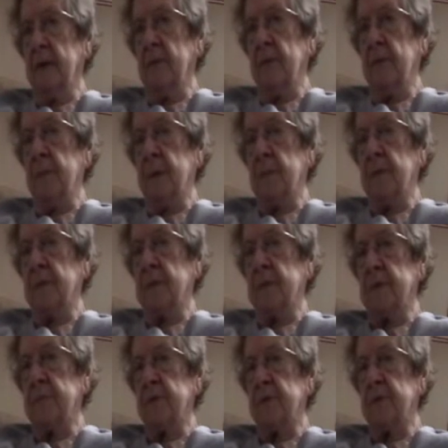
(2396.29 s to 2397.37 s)
remember his
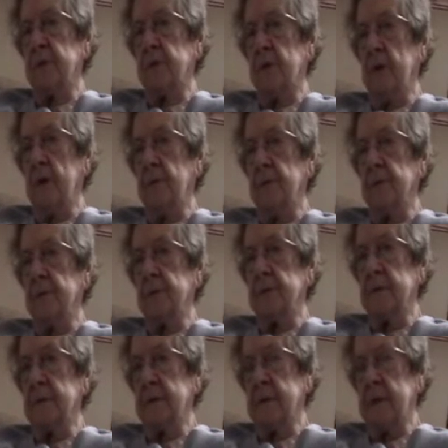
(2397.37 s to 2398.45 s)
name, Mr. Culp was his